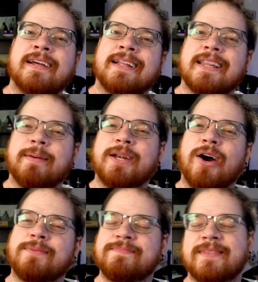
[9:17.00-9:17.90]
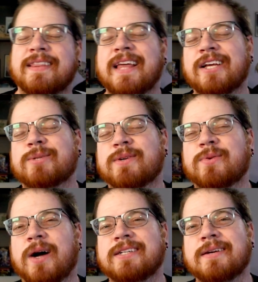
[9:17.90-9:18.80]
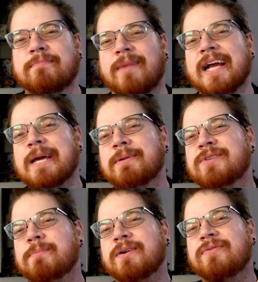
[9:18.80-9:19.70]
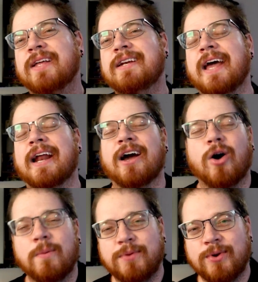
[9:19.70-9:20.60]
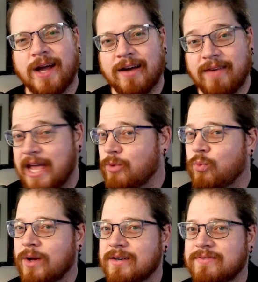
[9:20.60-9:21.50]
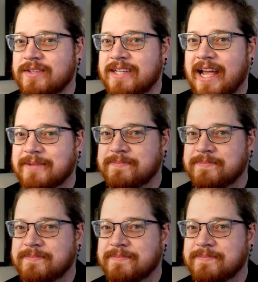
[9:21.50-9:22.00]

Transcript: Let me know. Thank you so much for watching. My name is Redbeard Flynn, and I hope you have a wonderful day.